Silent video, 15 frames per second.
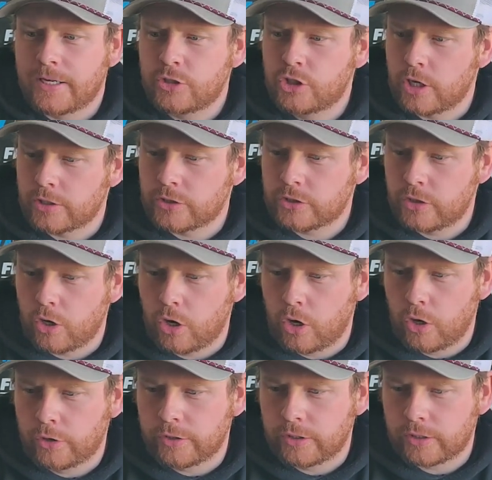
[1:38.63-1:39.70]
just
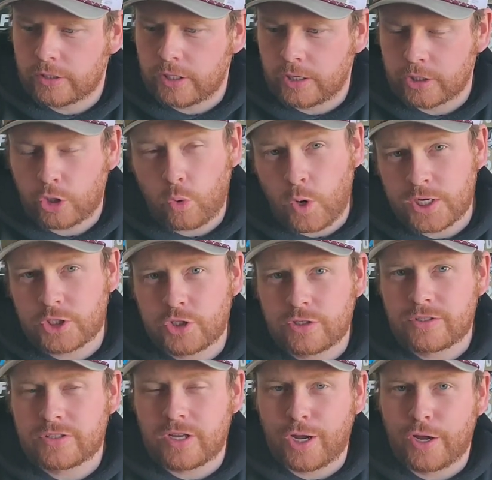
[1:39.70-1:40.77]
on kind of
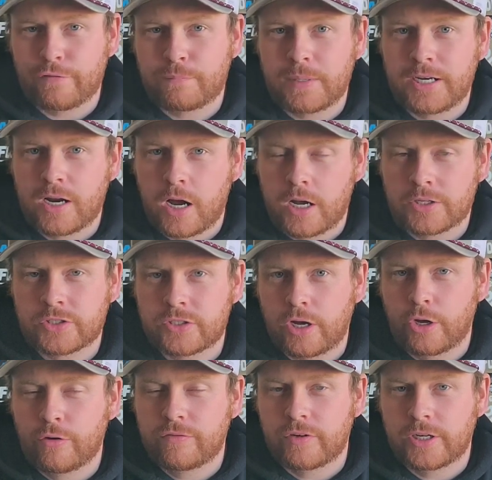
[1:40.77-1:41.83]
questions that I've been asked
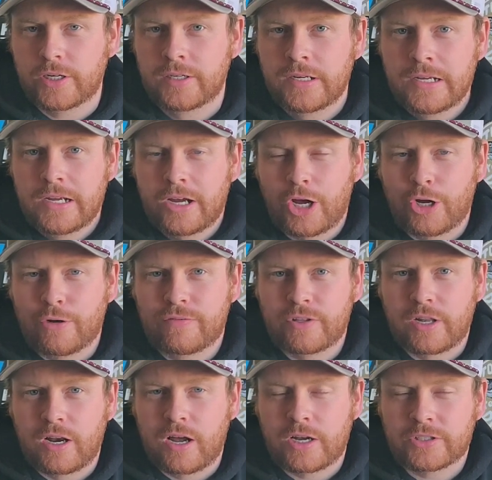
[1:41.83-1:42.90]
over
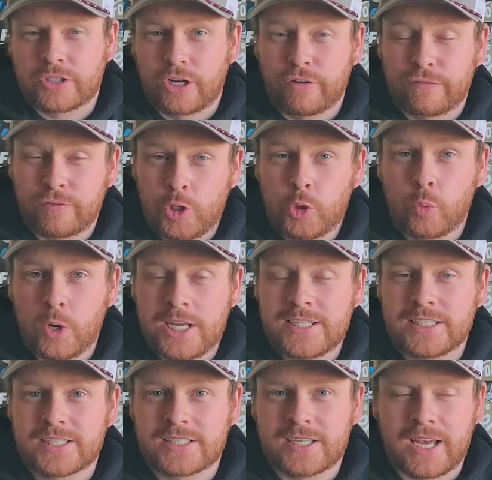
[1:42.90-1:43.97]
the last kind of few
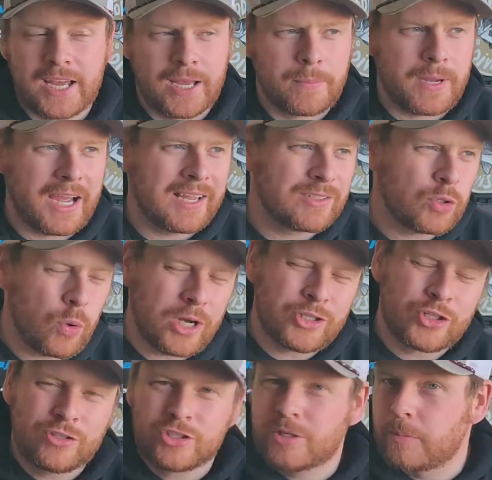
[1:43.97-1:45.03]
weeks, and
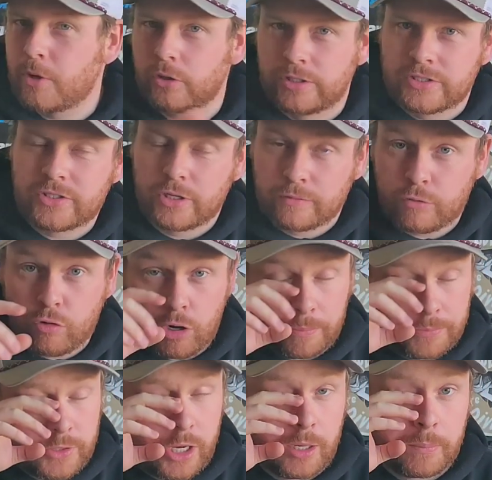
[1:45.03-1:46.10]
questions, to be honest, that have
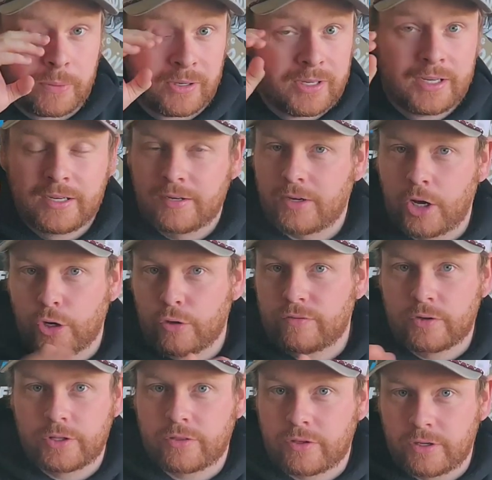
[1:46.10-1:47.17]
cropped up
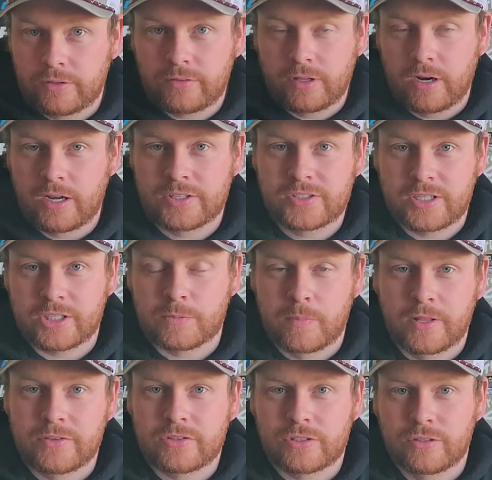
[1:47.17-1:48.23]
over the last 6
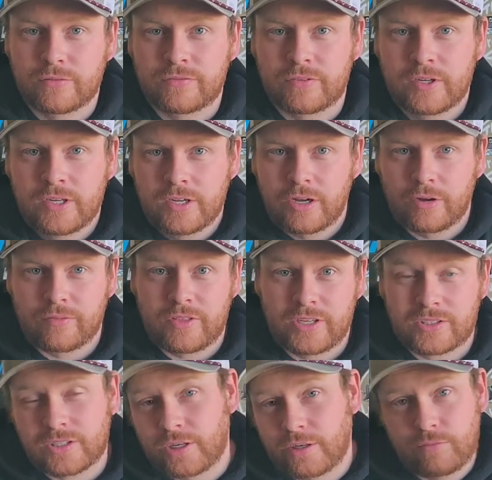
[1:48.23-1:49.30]
months of
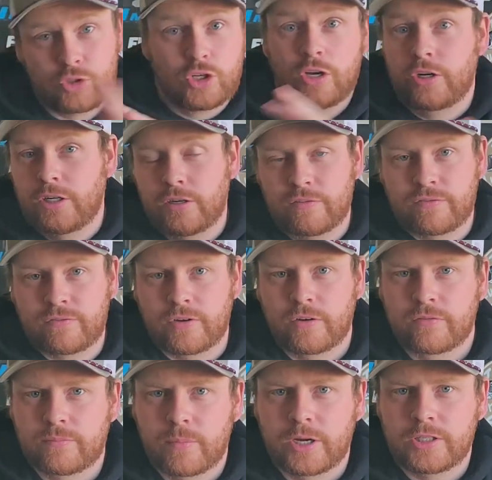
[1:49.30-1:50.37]
this kind of journey
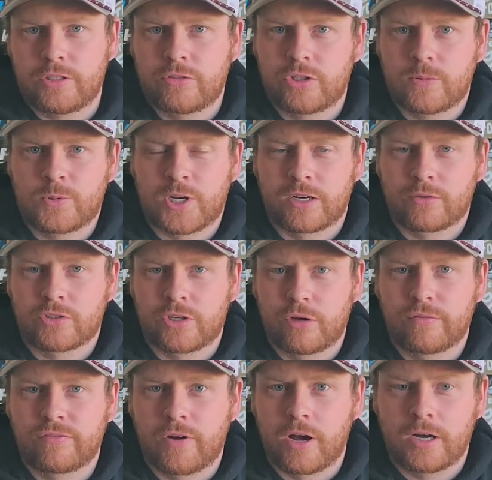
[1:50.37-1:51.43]
of my YouTube channel
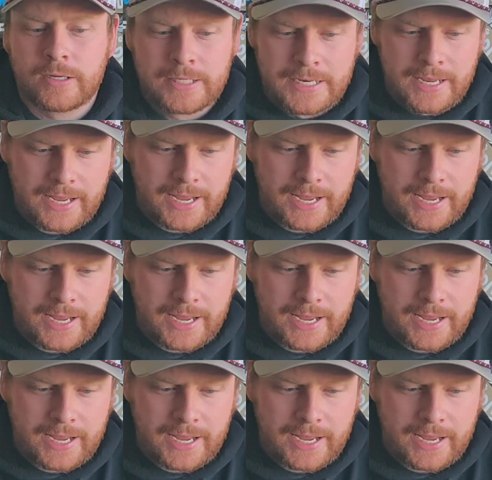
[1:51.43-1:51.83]
so far.